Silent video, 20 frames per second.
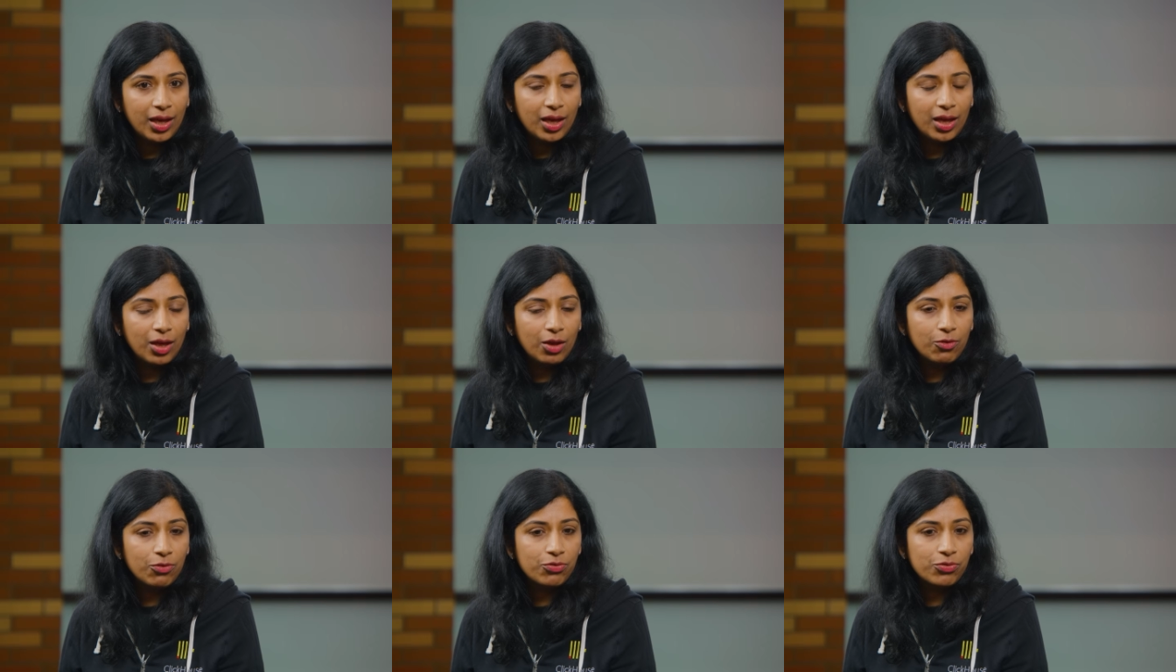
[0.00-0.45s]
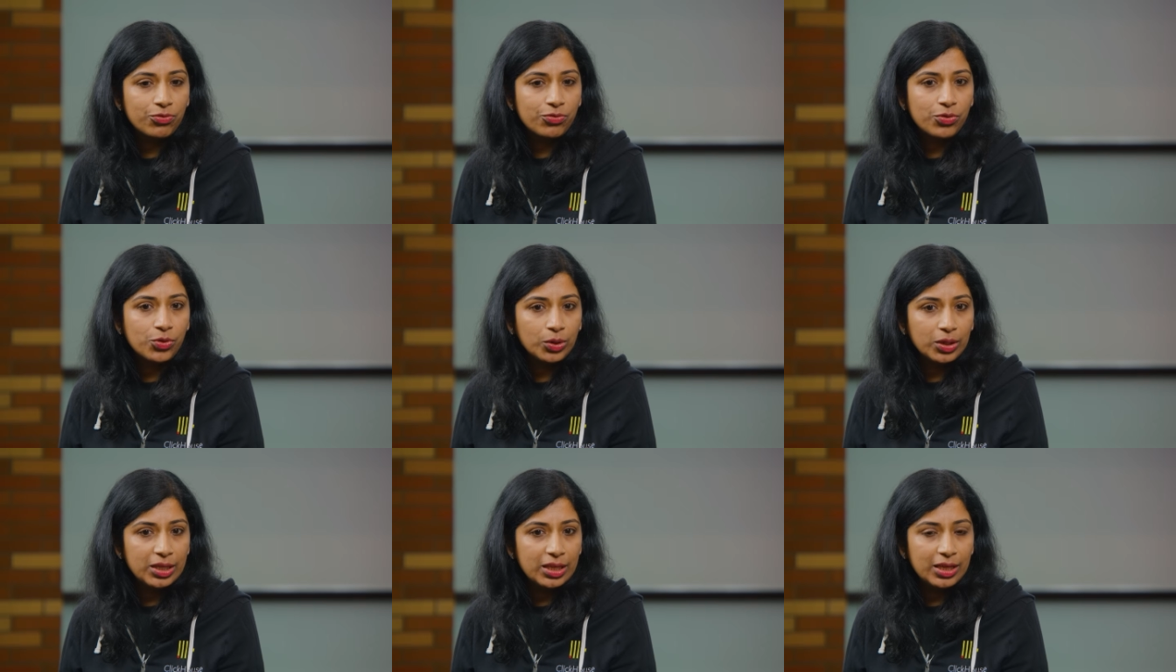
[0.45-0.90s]
a
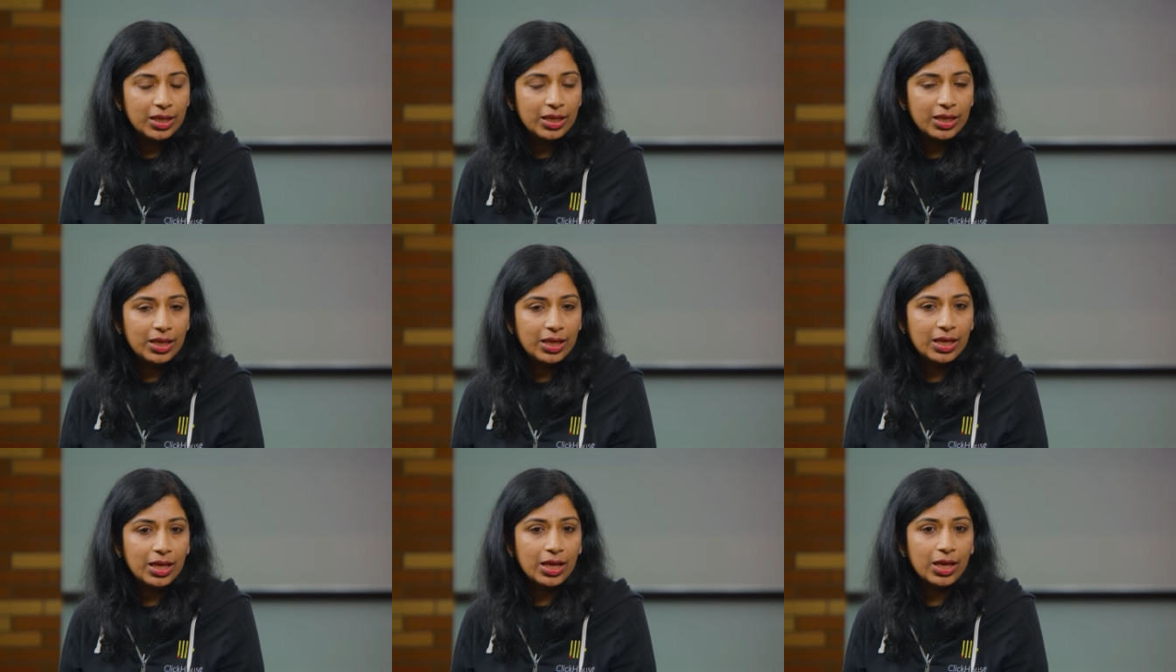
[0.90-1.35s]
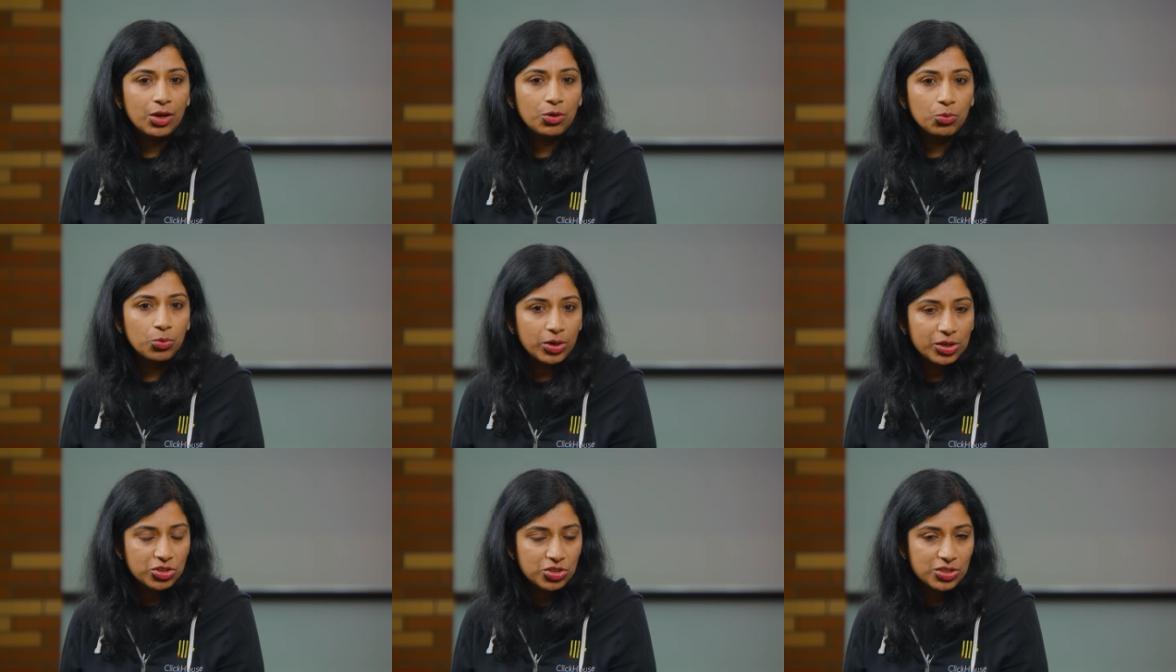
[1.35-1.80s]
fully
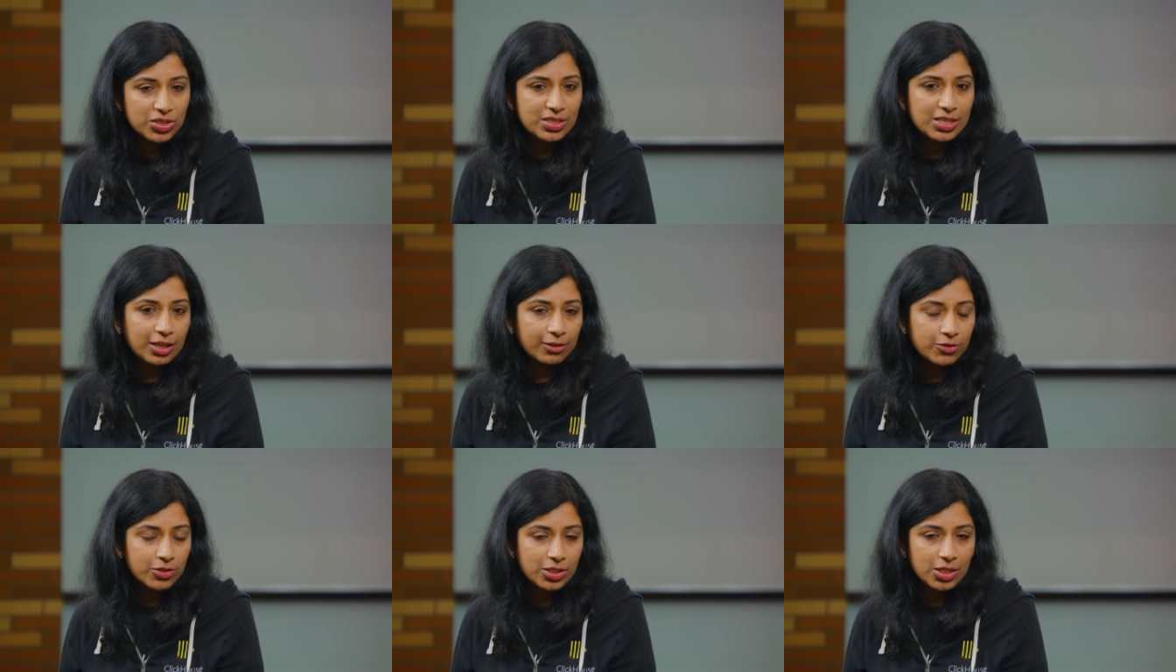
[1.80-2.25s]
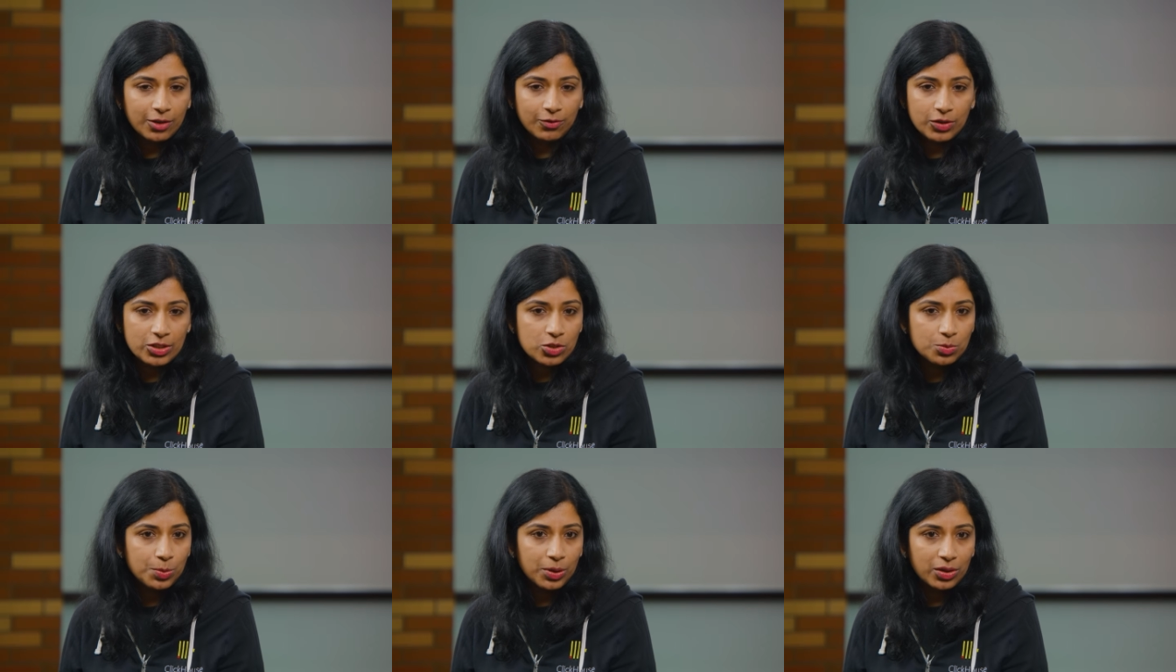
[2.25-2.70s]
enriched self-serve
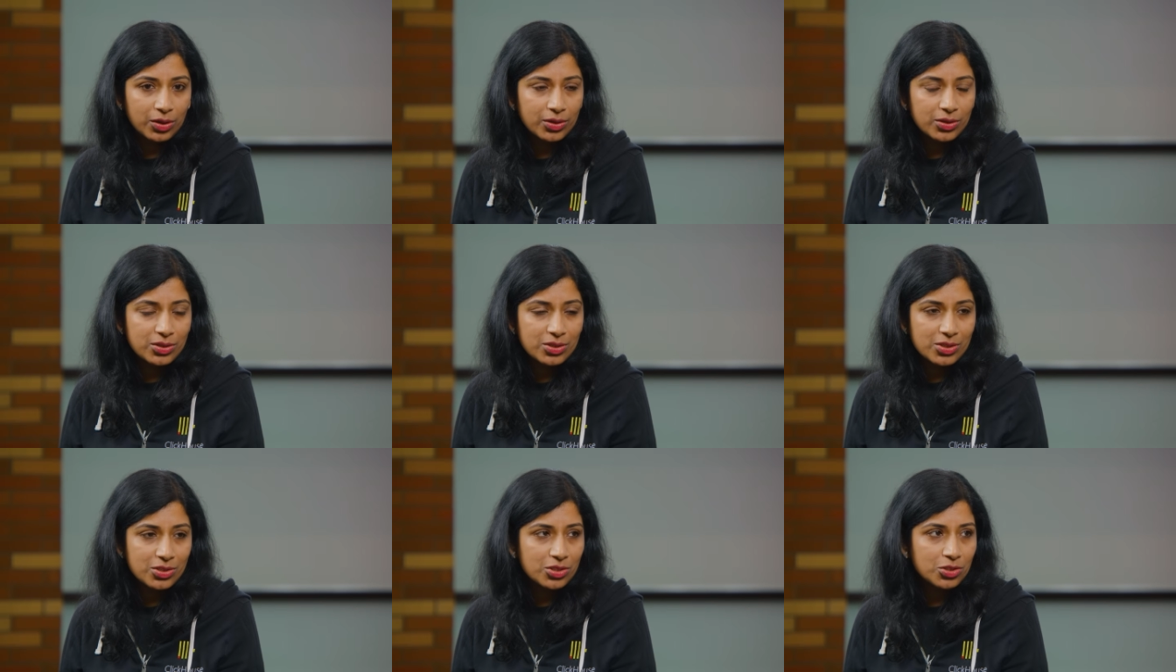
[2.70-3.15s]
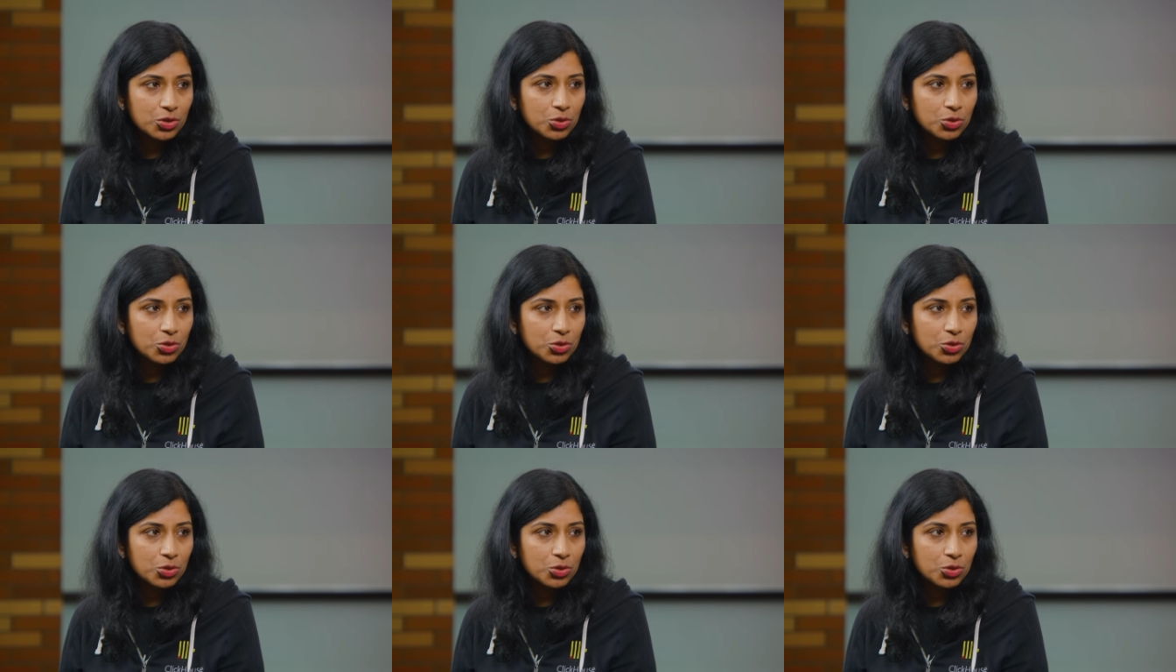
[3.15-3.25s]
experience is